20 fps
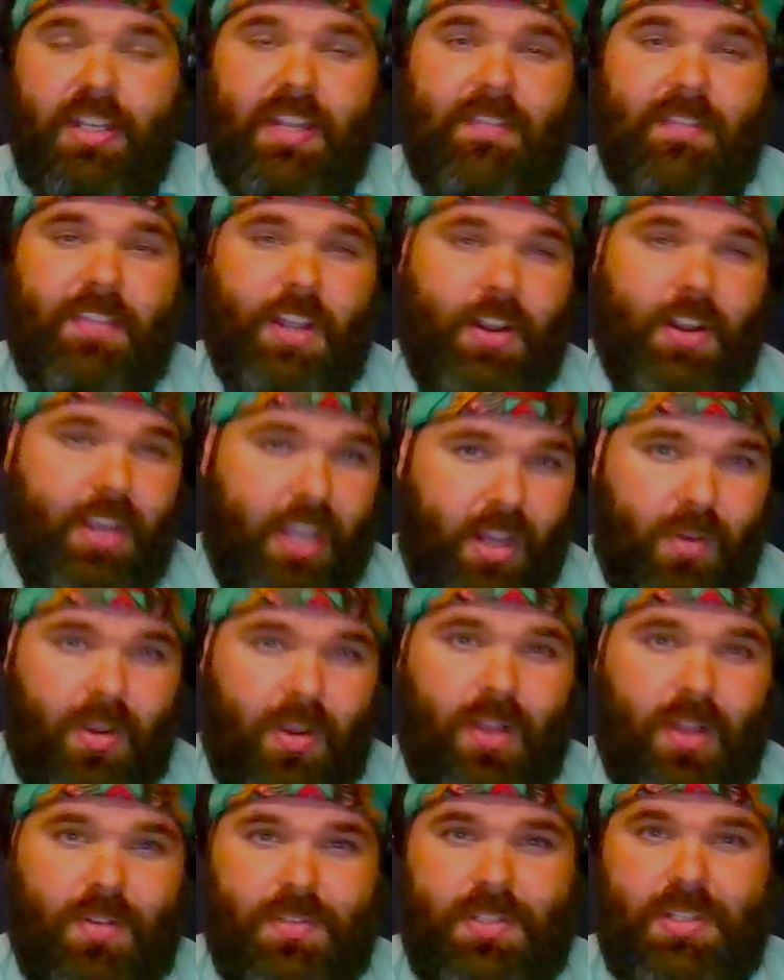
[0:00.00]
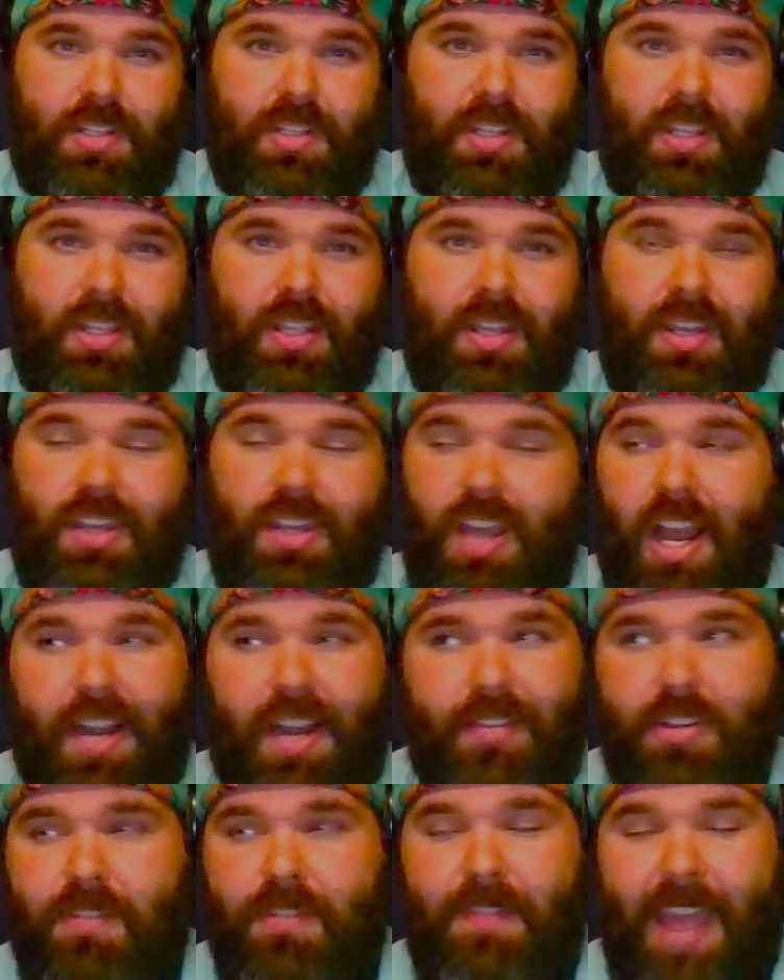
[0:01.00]
of their heroes.
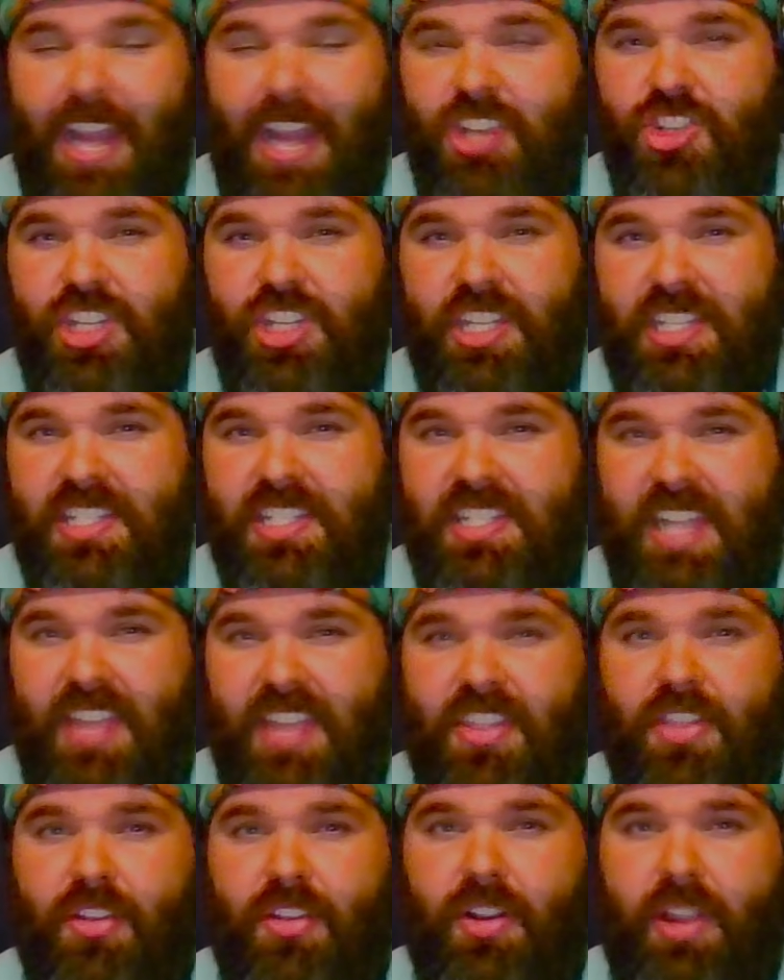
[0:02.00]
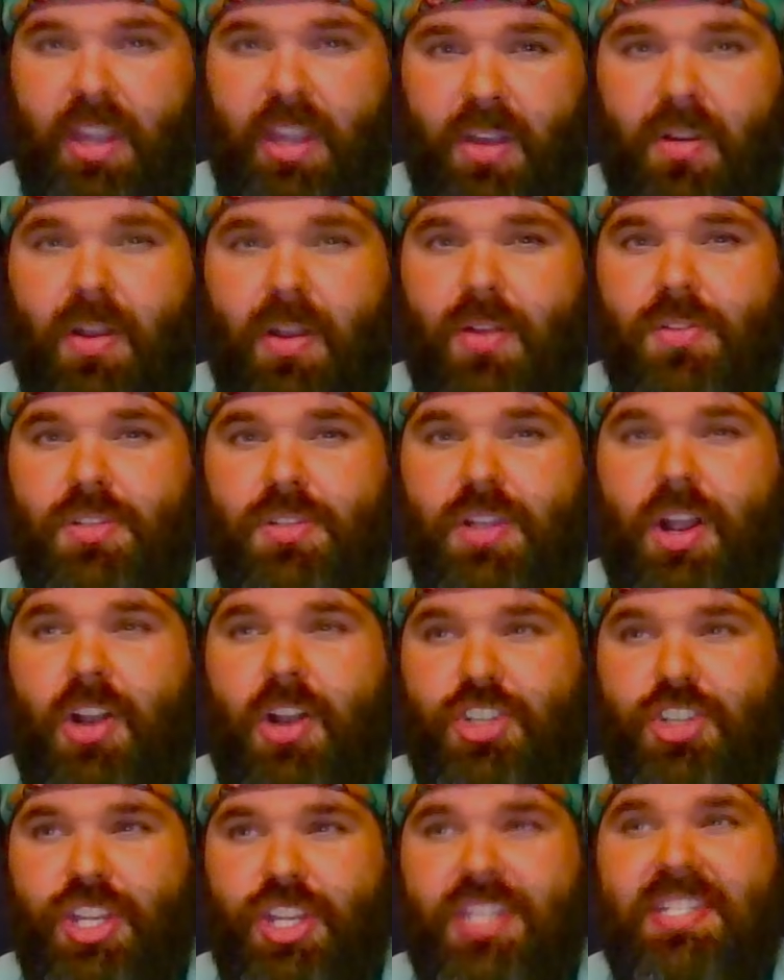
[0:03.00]
Not every faction can say that their heroes
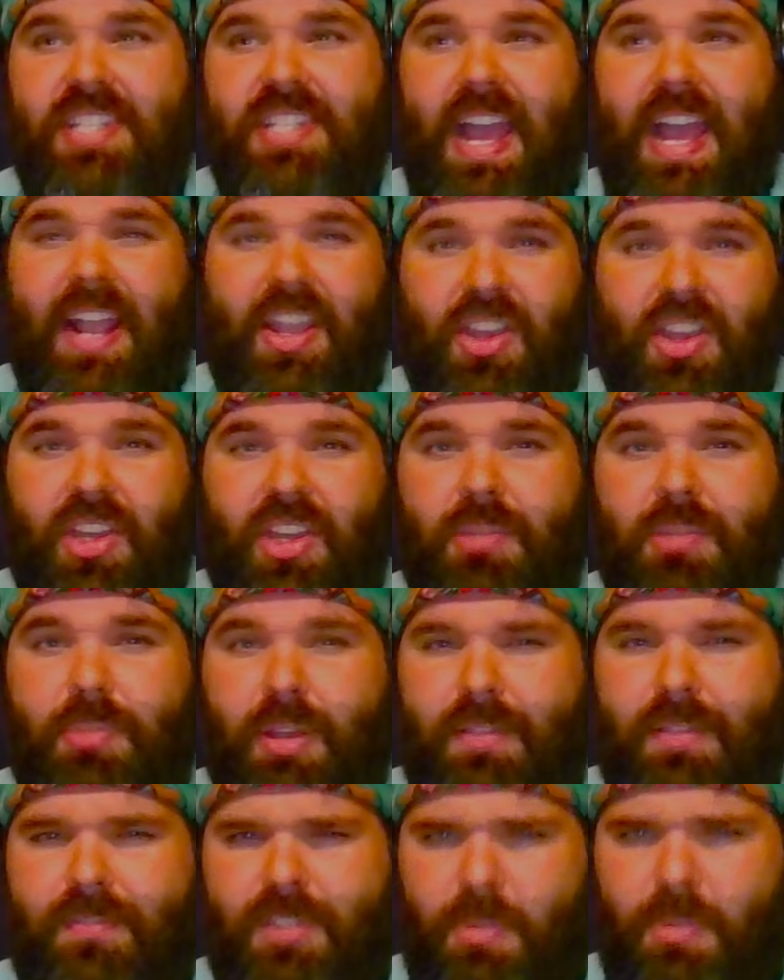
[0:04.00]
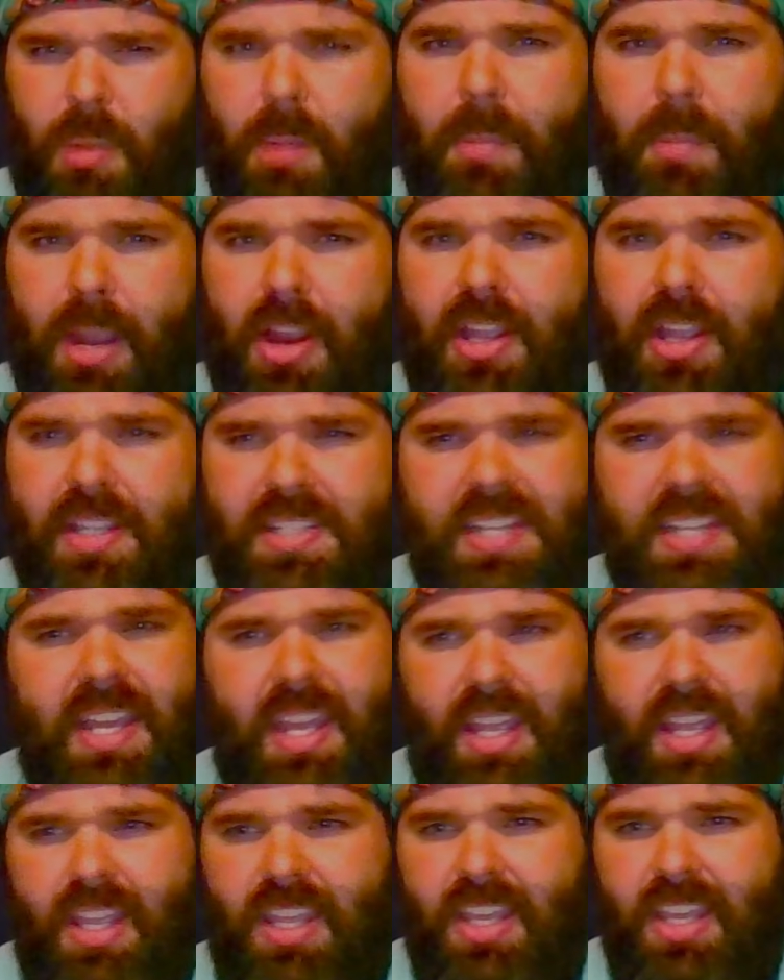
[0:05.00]
are just that good, but for the barbarians,
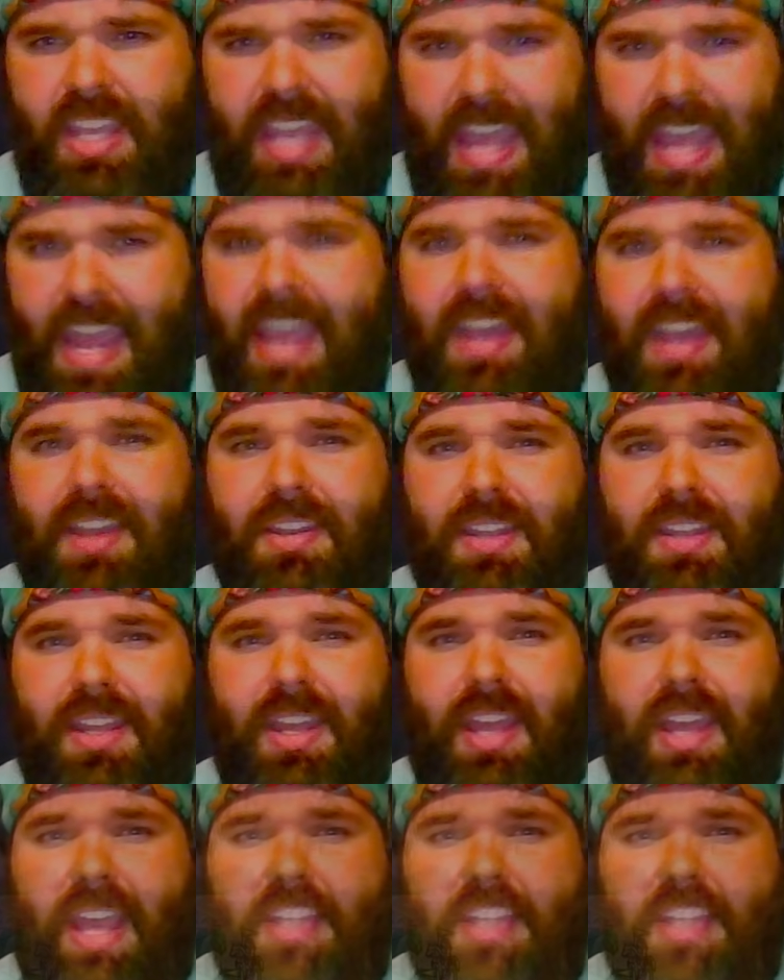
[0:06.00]
you can. And